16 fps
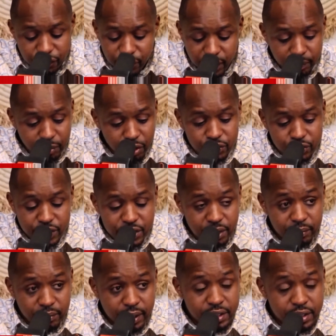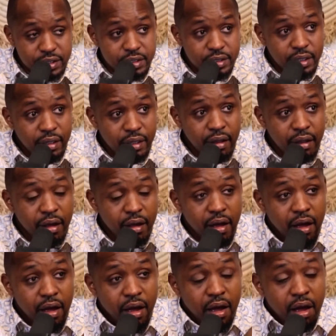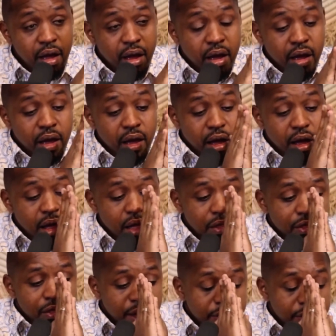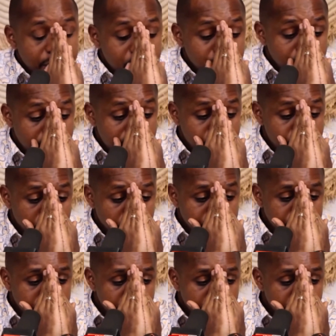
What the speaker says: for about 20 minutes. Then they took us to a